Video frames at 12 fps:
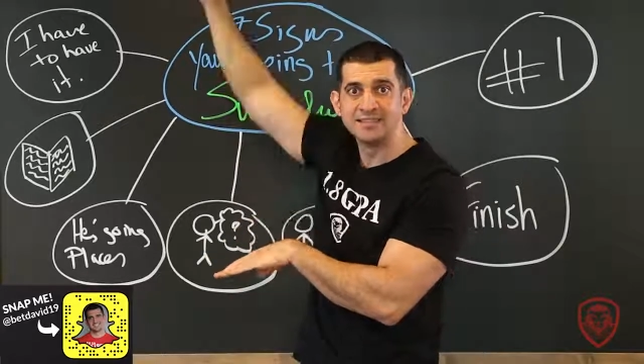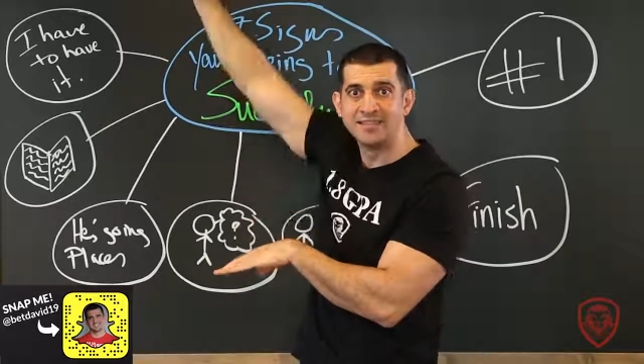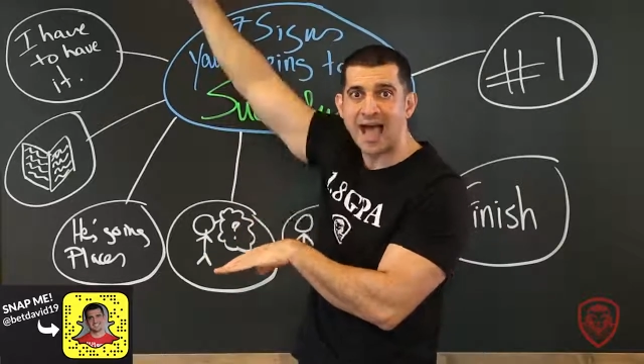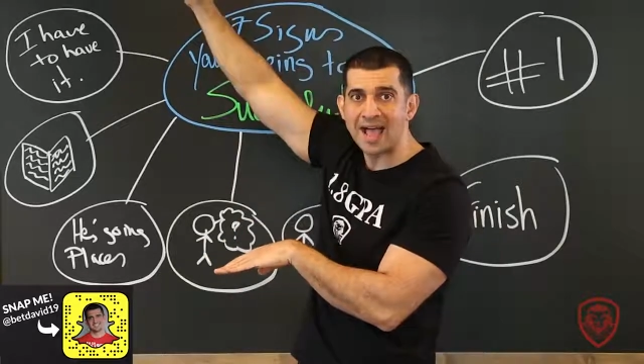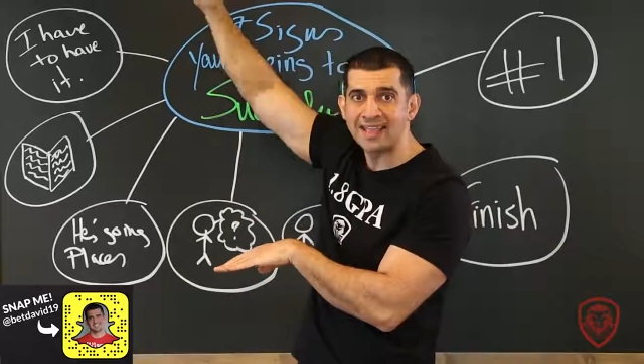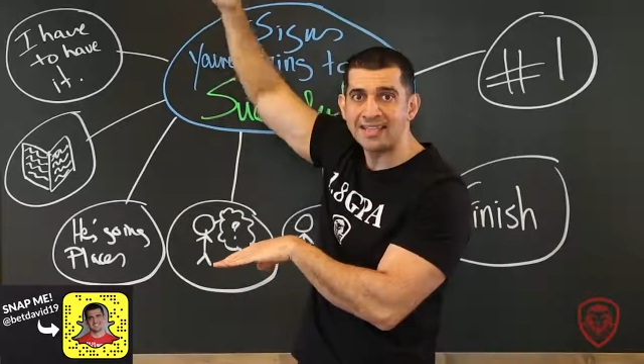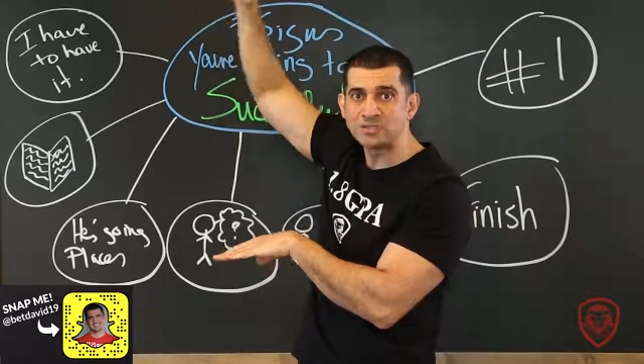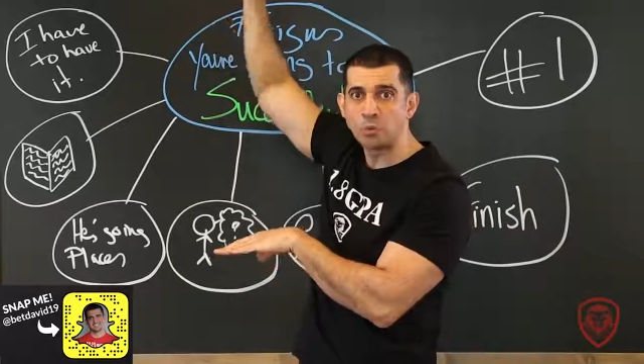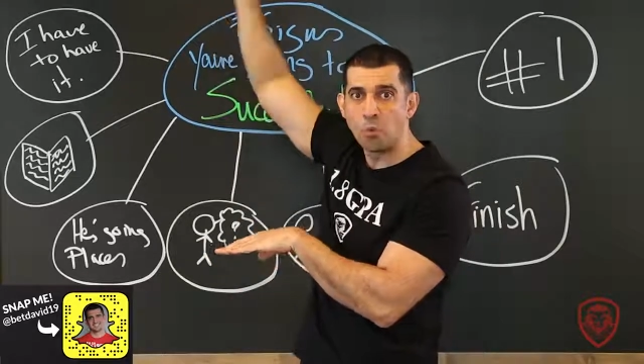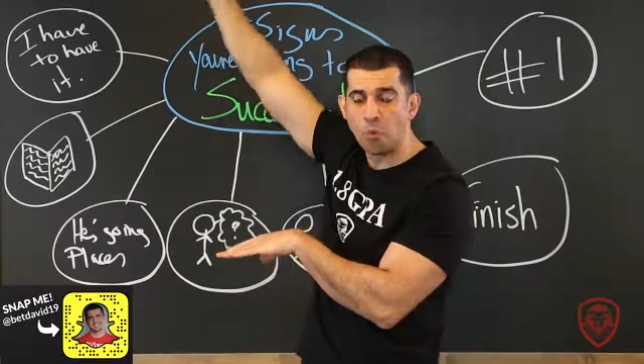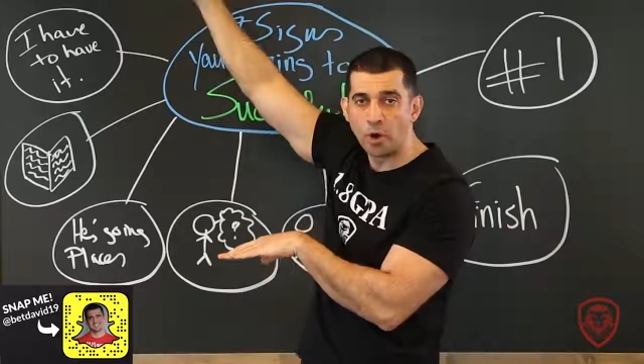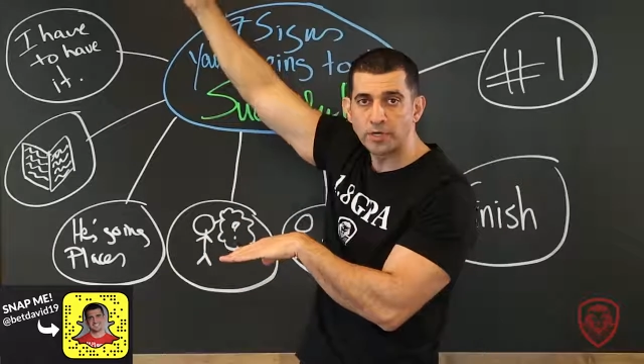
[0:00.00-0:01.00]

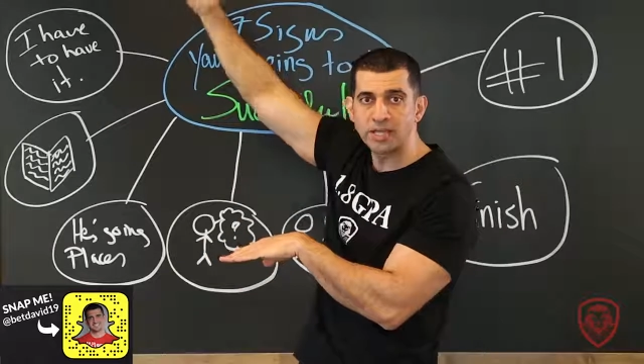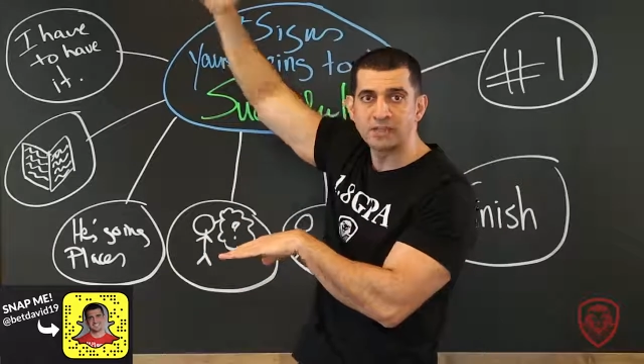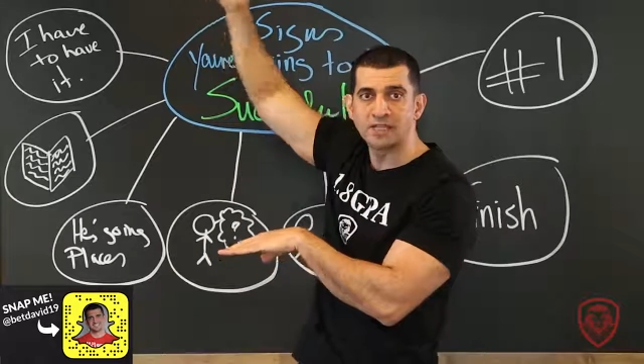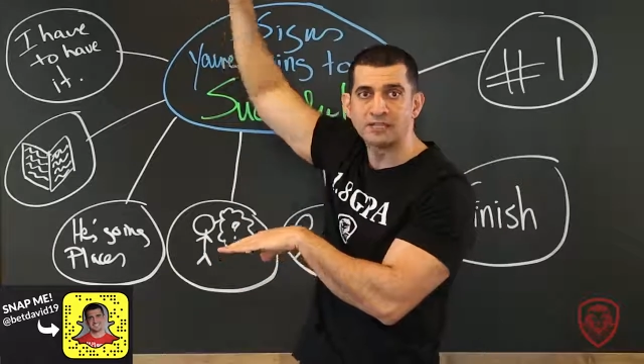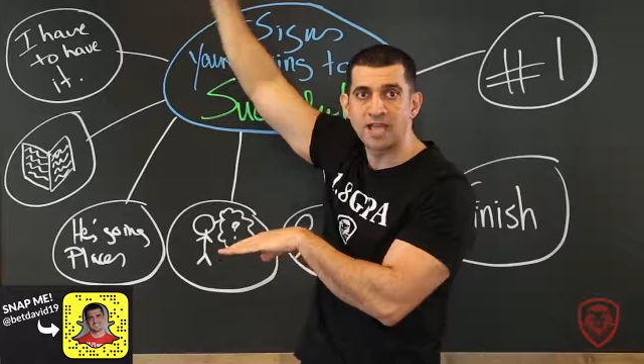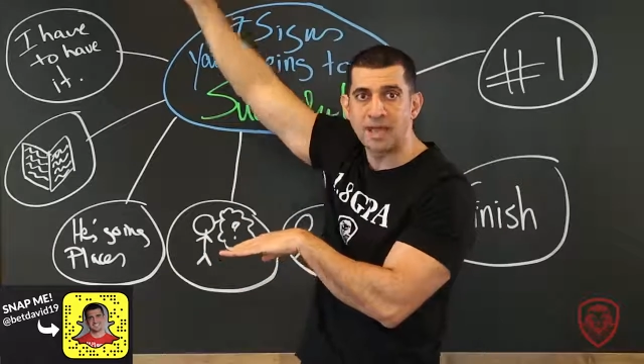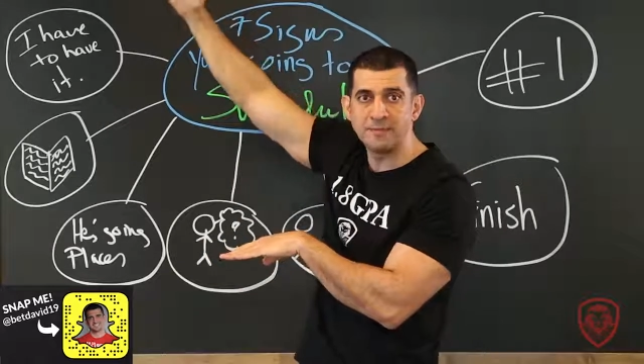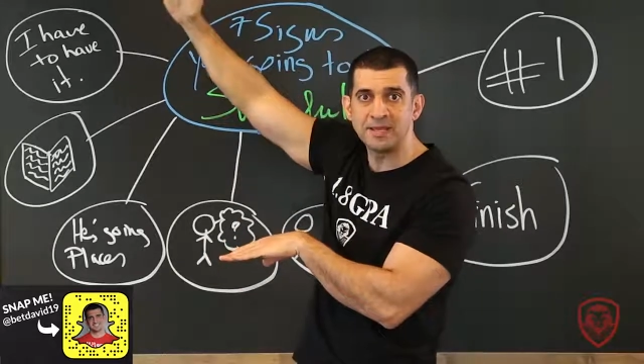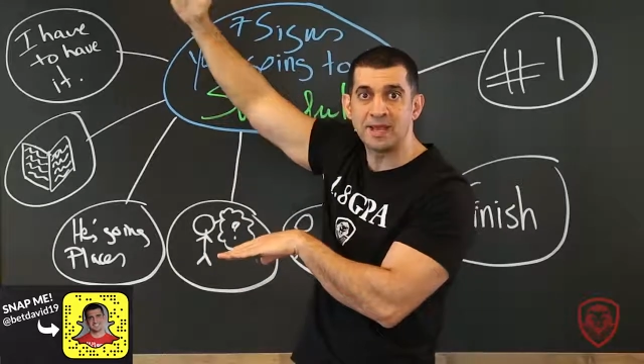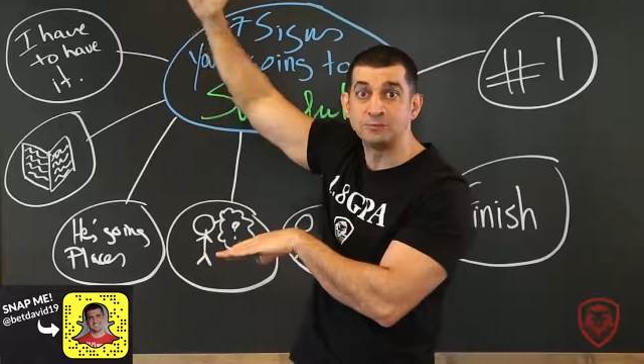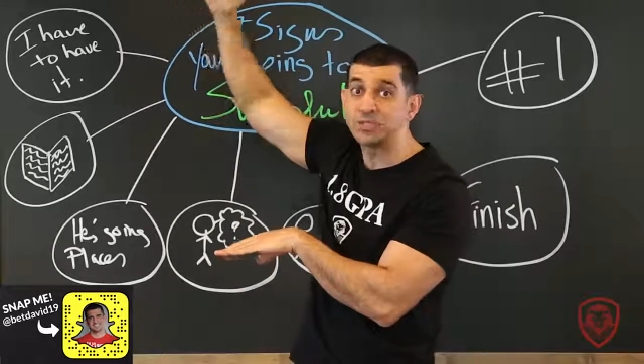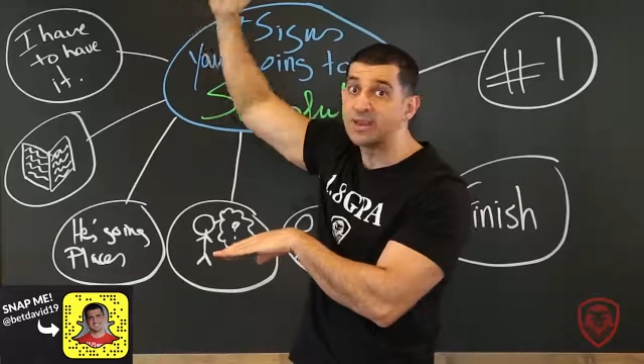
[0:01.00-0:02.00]
Diet, work ethic, time he
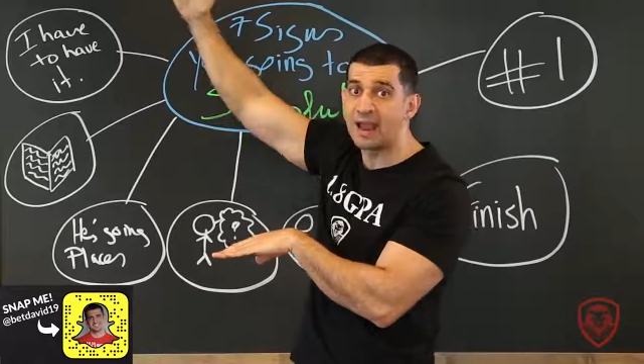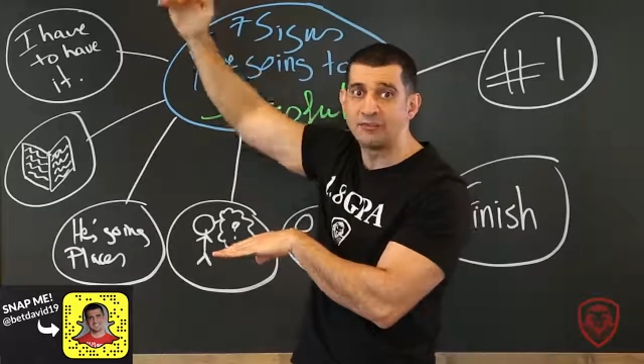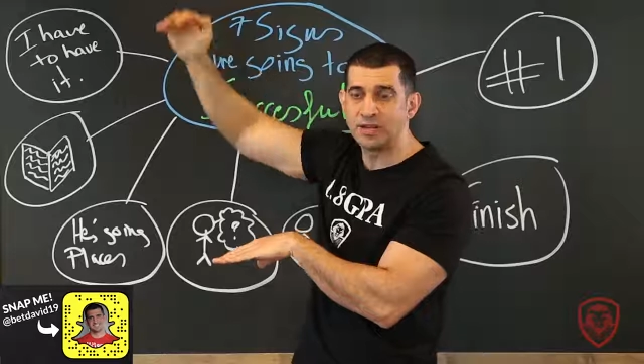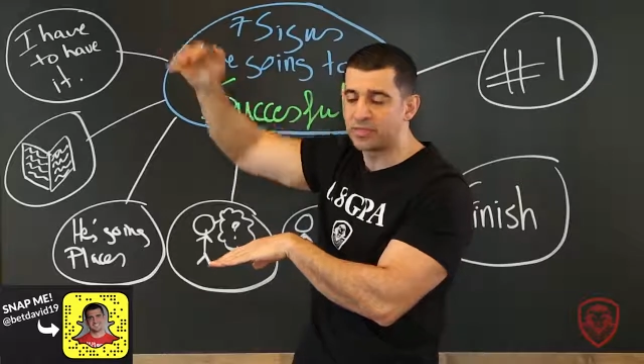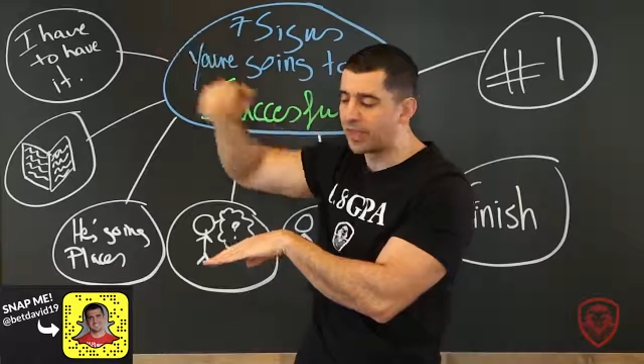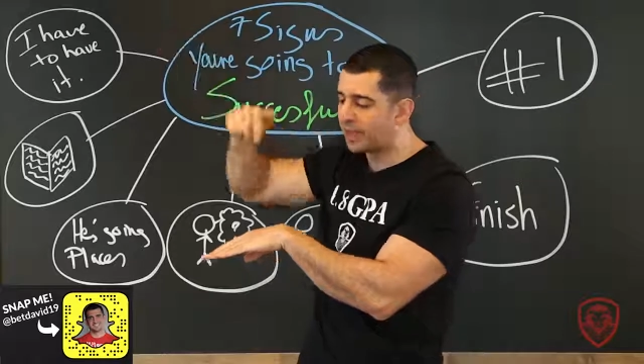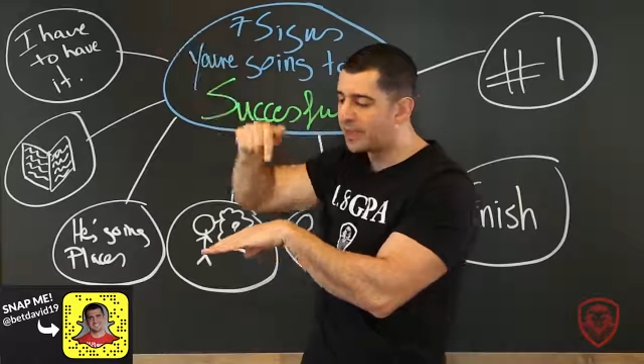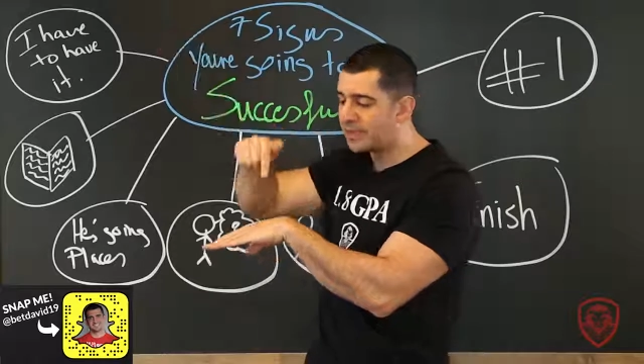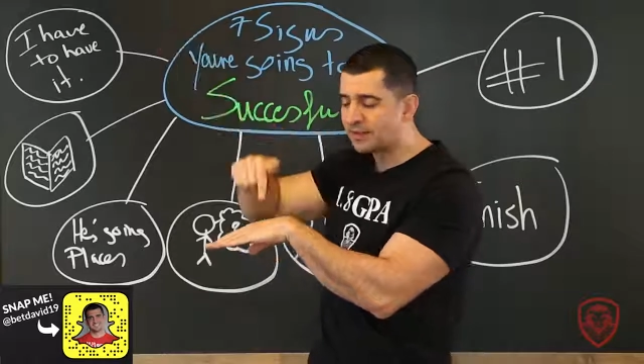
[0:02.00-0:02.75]
comes in, everything,